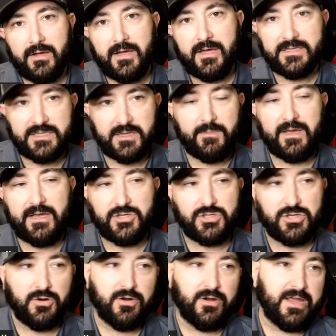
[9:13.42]
to make
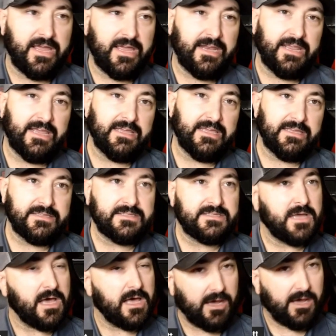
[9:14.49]
sure it is
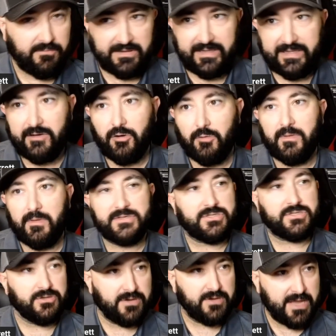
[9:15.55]
of legal
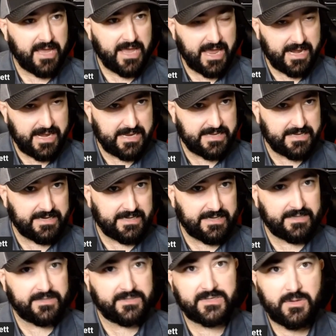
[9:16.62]
muster and it
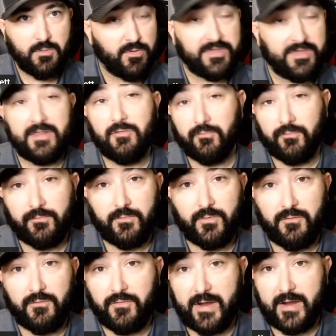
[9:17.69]
is within
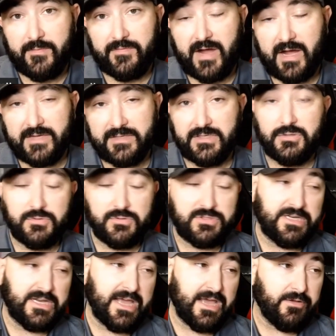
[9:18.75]
the frame of
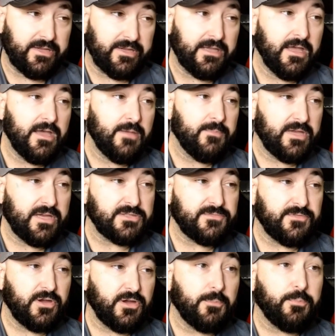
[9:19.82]
constitutionality. Because if
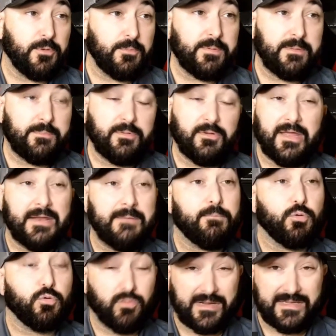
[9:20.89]
you're going to put people in
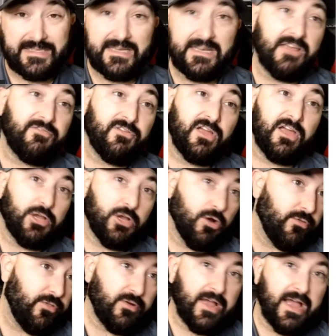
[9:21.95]
prison, if you're going to go
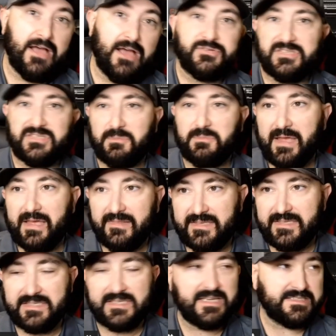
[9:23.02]
to their house and demand
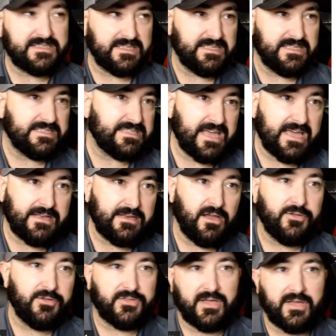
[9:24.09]
these things and this, that, and the
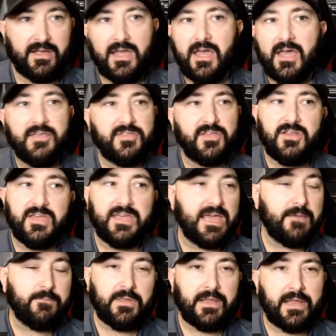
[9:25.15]
other thing, then you
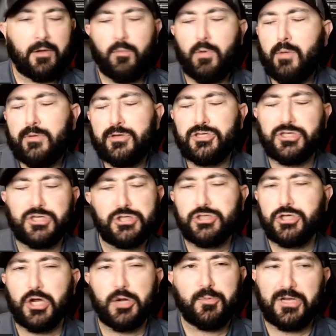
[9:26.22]
can't be like, well, we just
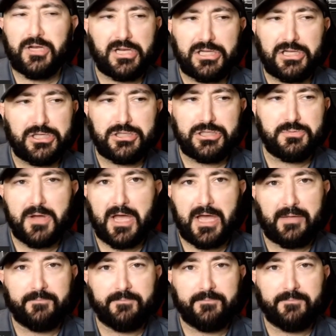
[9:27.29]
interpreted it this way.